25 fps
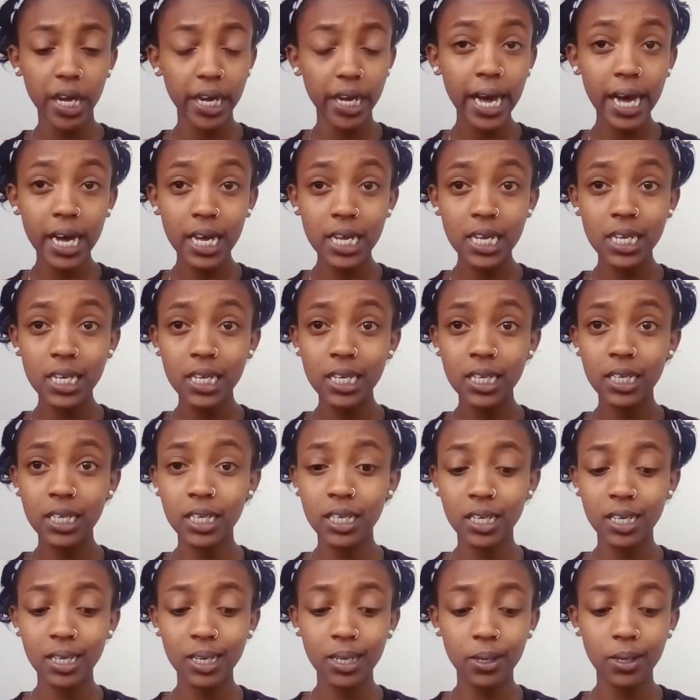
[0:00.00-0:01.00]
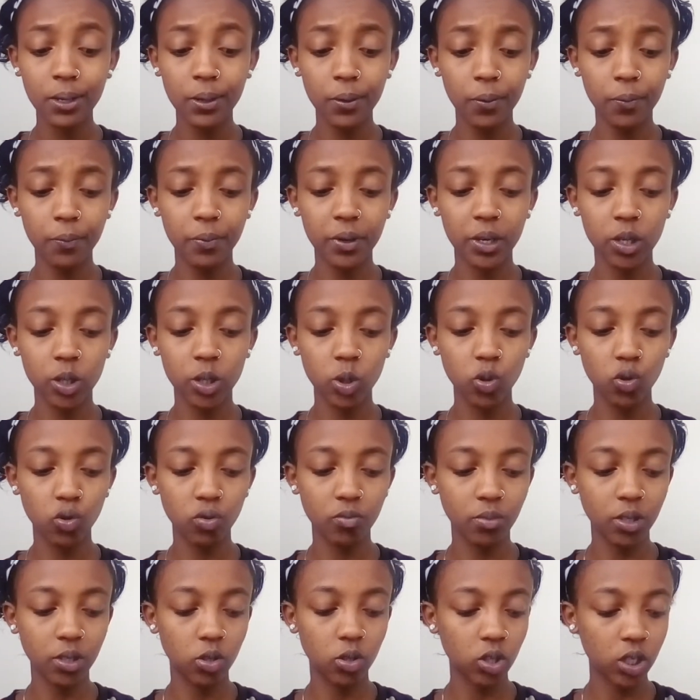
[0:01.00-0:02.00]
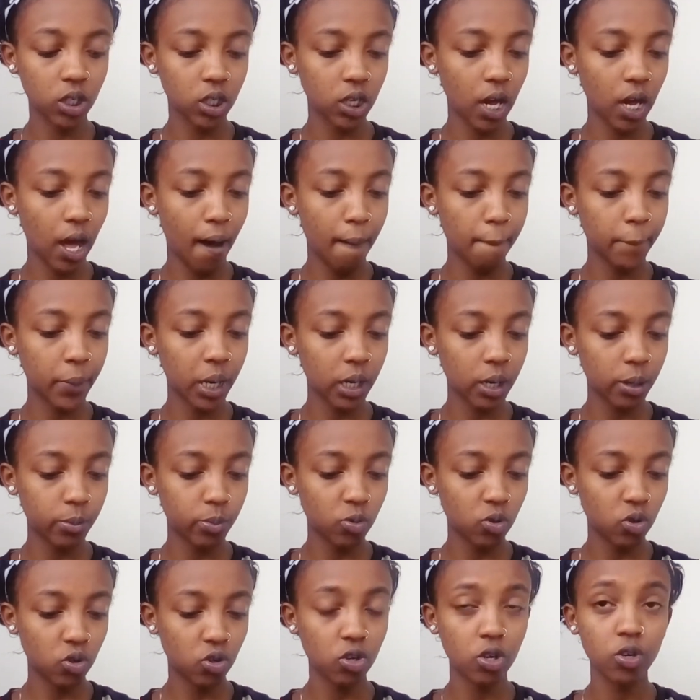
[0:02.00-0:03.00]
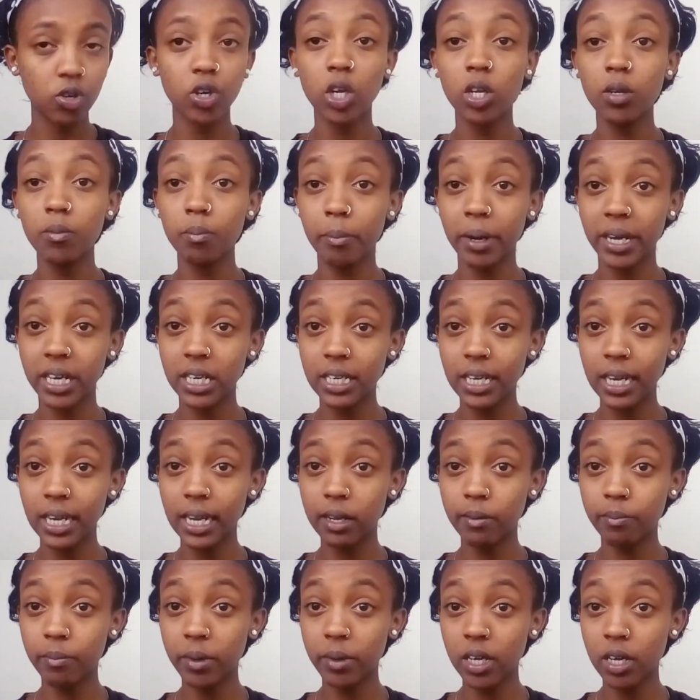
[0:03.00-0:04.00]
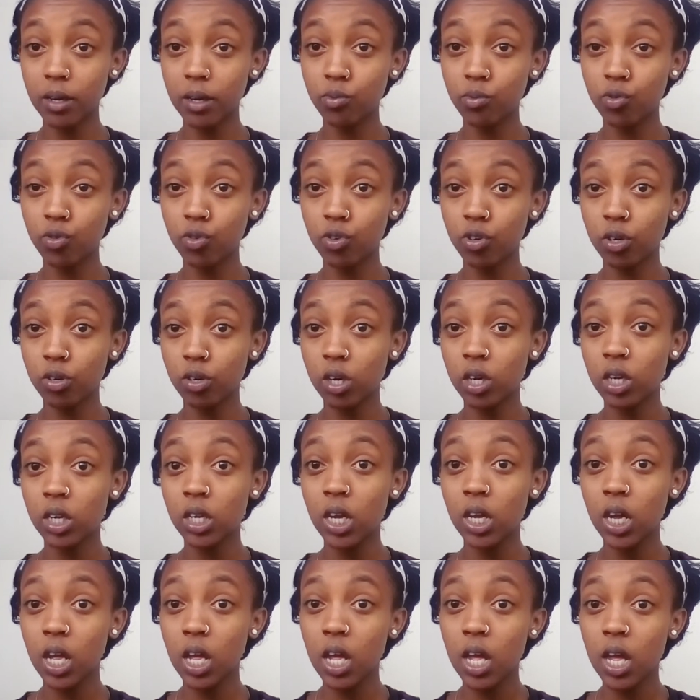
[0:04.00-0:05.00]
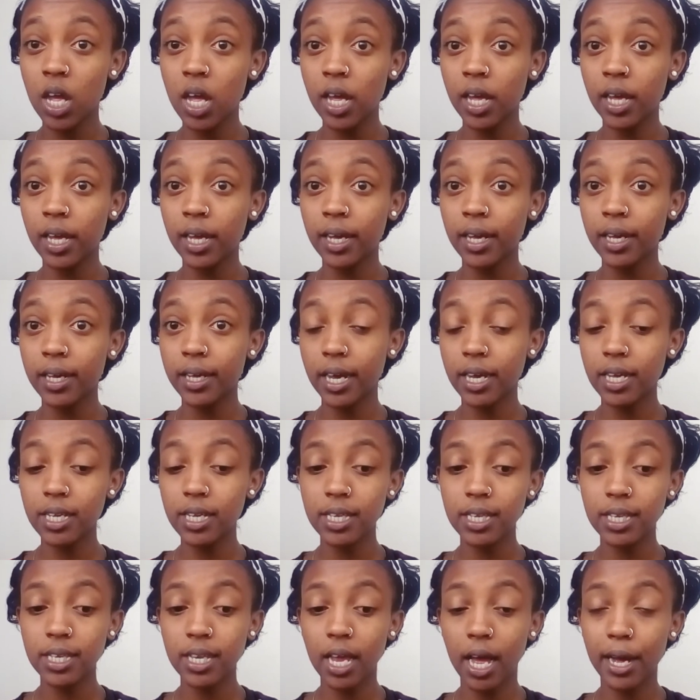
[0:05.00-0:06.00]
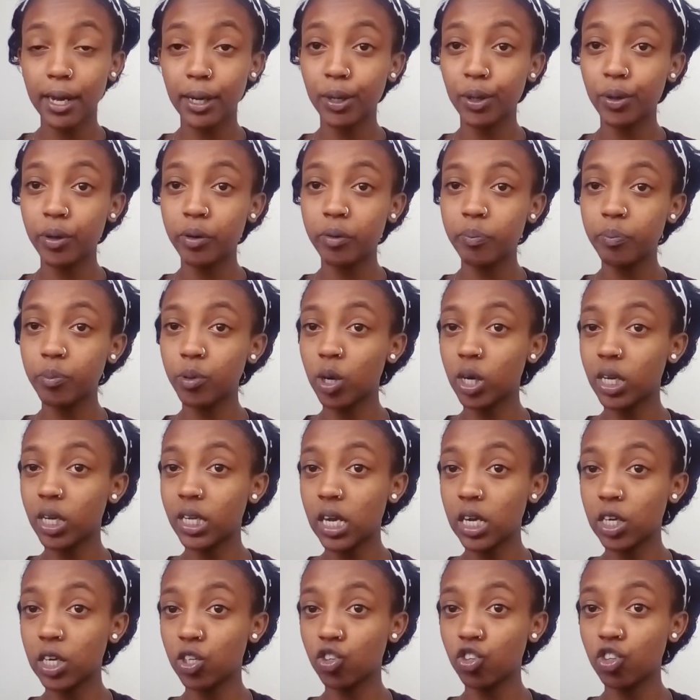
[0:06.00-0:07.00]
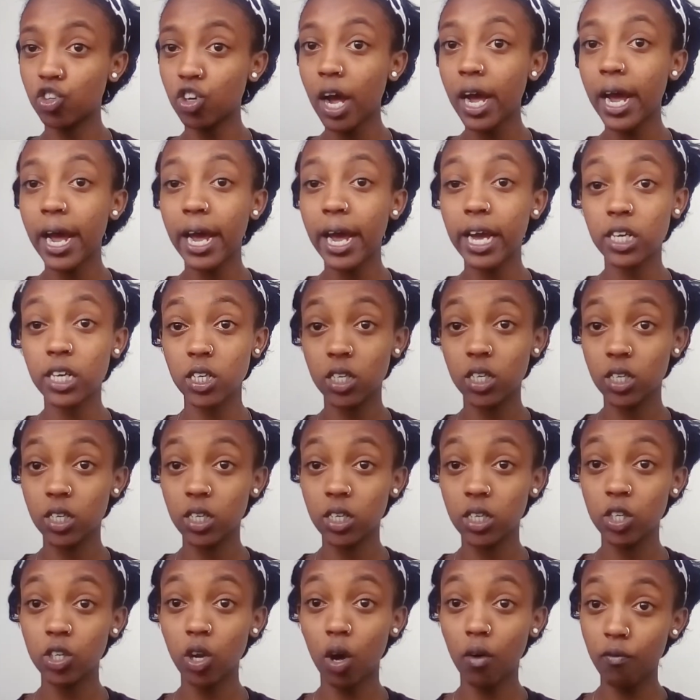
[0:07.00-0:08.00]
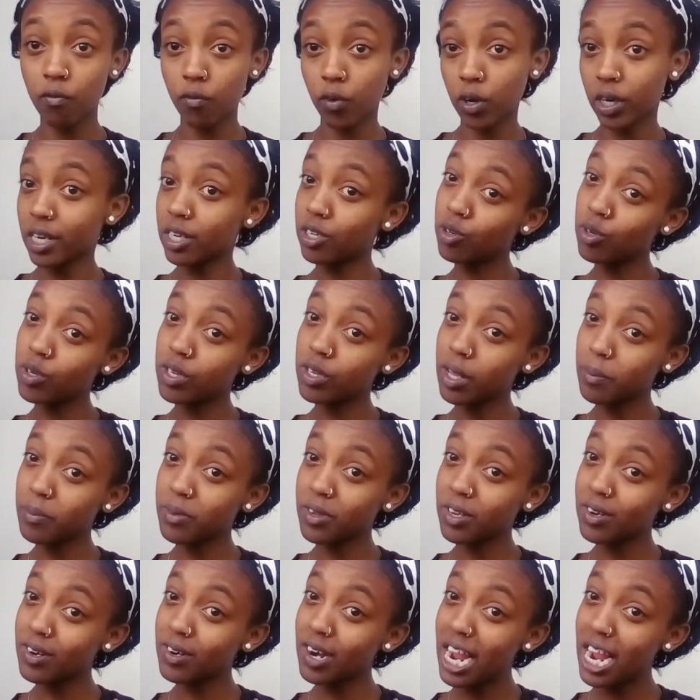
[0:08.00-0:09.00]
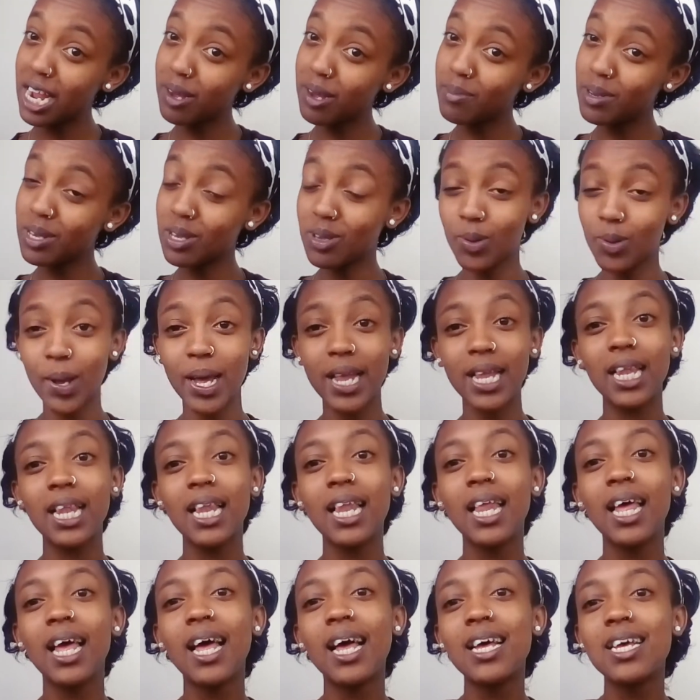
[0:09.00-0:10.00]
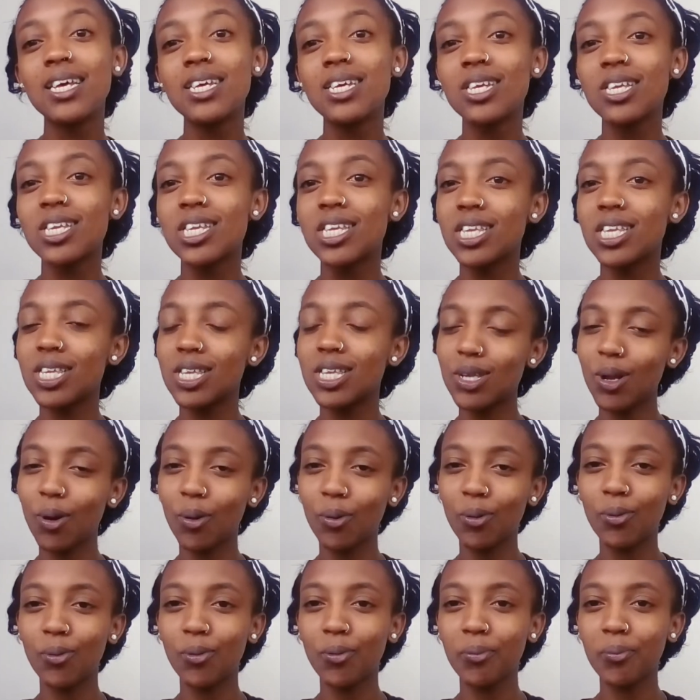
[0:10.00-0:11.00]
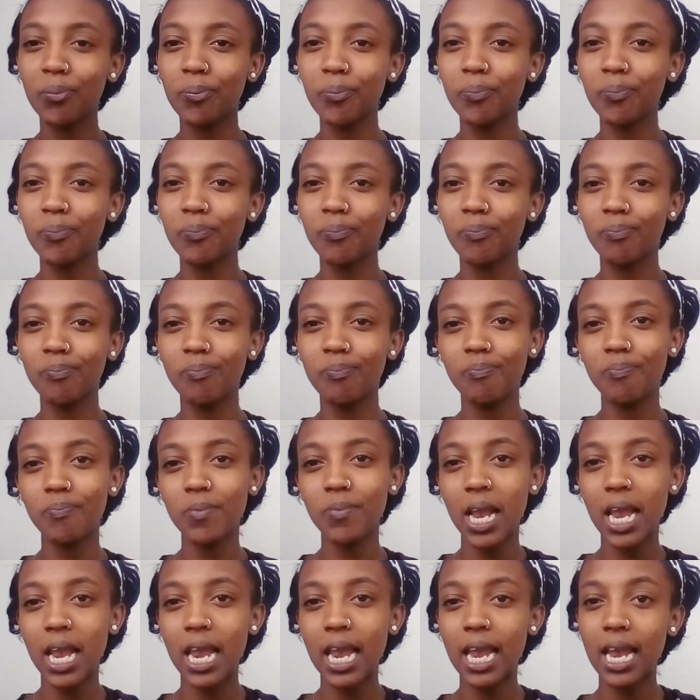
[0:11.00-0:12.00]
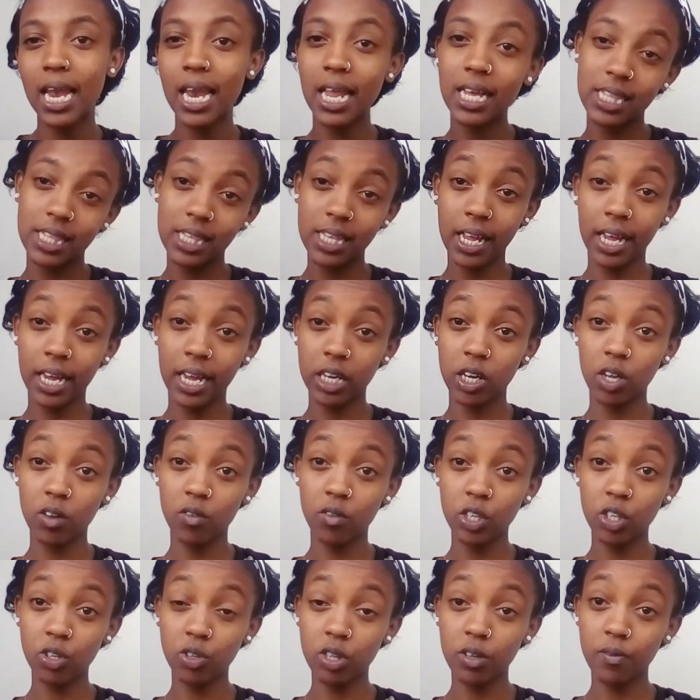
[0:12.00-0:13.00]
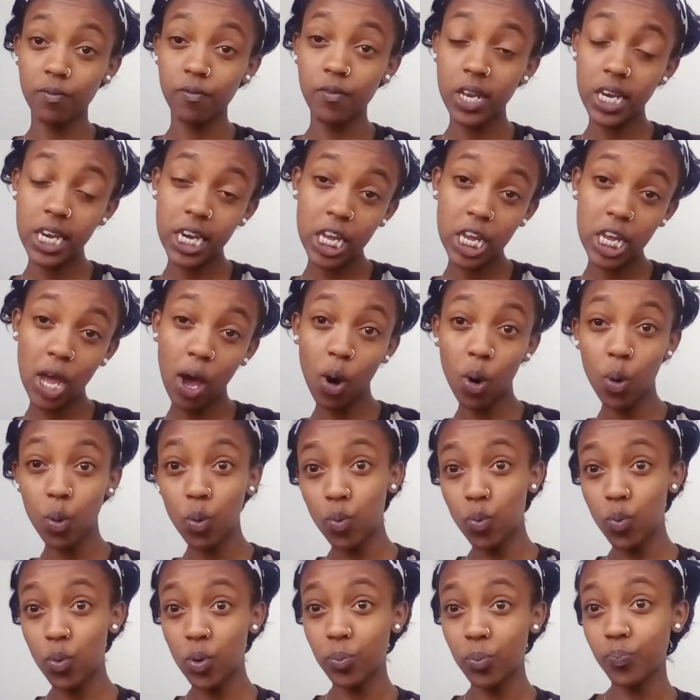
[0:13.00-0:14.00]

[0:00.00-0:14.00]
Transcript: yeah, we're going to be doing a makeup tutorial, my daily makeup tutorial. Yes, I hope you all enjoy, and don't forget to subscribe as well. So let's head over to the video.